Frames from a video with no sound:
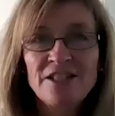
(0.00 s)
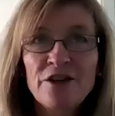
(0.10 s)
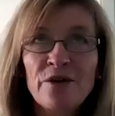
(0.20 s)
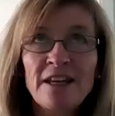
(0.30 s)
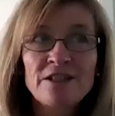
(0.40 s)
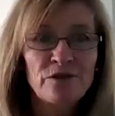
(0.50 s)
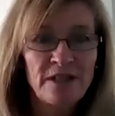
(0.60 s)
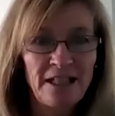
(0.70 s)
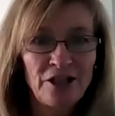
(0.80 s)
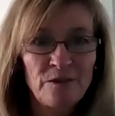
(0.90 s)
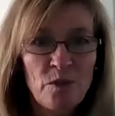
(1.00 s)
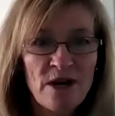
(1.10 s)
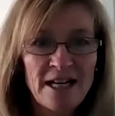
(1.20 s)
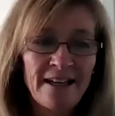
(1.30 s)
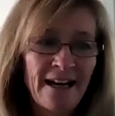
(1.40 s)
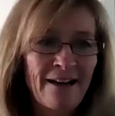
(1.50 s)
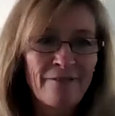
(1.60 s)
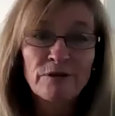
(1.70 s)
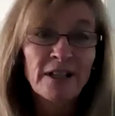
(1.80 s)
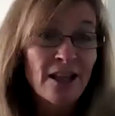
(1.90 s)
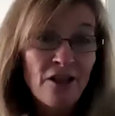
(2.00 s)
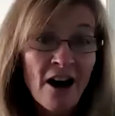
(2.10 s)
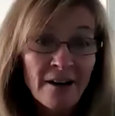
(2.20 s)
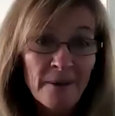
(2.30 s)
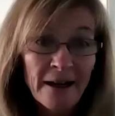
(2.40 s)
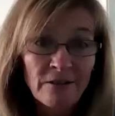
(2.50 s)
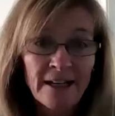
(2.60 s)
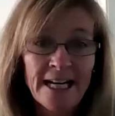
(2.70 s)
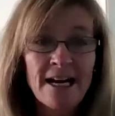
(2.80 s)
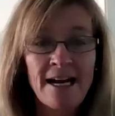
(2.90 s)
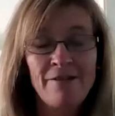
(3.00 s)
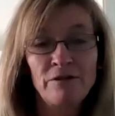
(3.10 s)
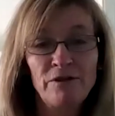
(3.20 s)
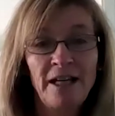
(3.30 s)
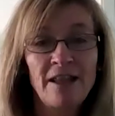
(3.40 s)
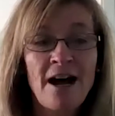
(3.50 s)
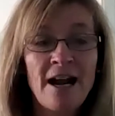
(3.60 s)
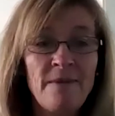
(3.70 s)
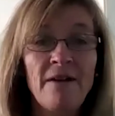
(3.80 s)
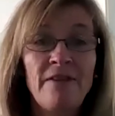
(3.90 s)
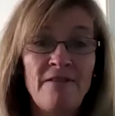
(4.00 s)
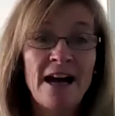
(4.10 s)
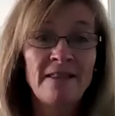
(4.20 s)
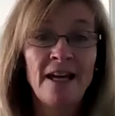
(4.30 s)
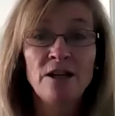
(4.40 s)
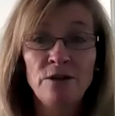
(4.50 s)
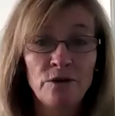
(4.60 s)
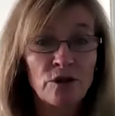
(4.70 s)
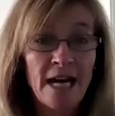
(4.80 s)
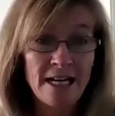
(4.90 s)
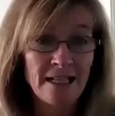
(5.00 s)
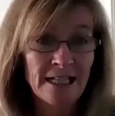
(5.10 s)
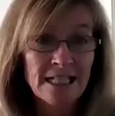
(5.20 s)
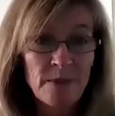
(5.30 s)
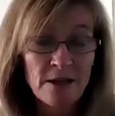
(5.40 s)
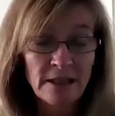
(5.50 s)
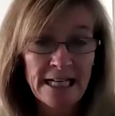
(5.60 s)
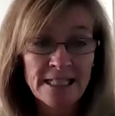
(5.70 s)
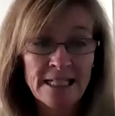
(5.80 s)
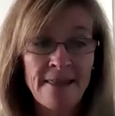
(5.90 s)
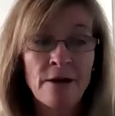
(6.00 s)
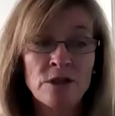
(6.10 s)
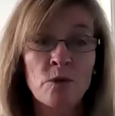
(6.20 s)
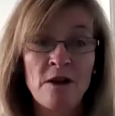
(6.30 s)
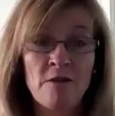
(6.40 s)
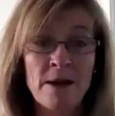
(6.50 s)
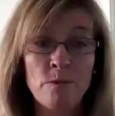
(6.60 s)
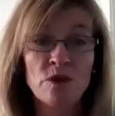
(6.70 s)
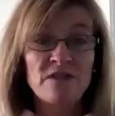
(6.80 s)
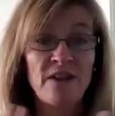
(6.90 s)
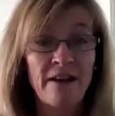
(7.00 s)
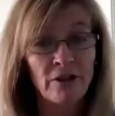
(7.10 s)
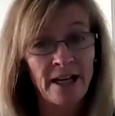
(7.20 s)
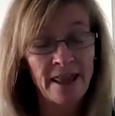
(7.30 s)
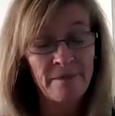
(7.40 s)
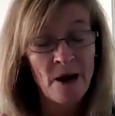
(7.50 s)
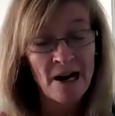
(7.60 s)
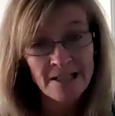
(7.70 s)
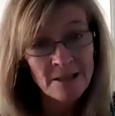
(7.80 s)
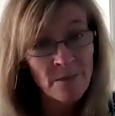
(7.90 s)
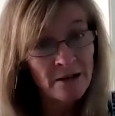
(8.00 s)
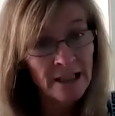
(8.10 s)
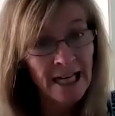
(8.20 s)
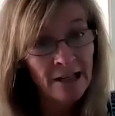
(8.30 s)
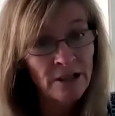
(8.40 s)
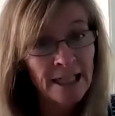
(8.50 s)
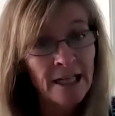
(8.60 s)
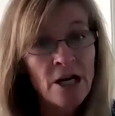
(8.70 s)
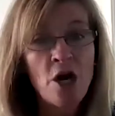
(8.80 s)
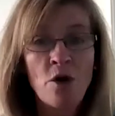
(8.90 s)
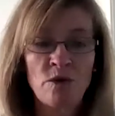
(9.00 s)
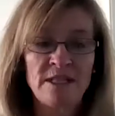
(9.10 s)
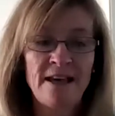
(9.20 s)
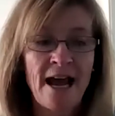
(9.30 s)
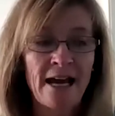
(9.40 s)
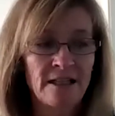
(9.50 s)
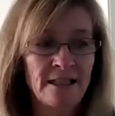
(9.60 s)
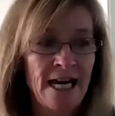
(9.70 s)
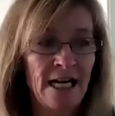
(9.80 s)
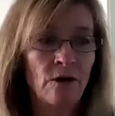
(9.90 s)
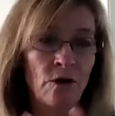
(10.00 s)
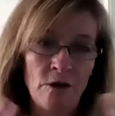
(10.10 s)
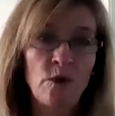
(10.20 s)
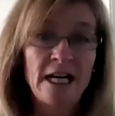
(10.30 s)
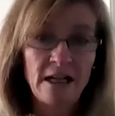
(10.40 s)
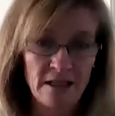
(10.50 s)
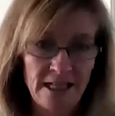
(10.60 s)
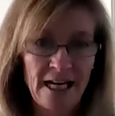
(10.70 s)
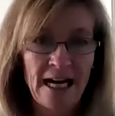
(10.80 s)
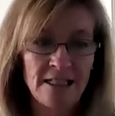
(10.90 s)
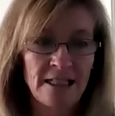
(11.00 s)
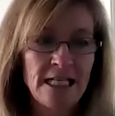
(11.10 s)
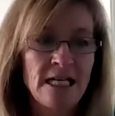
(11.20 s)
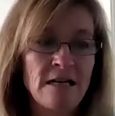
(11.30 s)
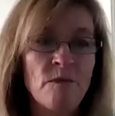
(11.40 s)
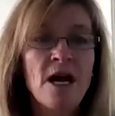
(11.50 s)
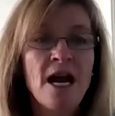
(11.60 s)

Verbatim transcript: So that's a really good point that I never really thought about, right? I never really thought about the fact that you create an experience. And that was one of my most favorite parts about catering was that I could take or we could take as a team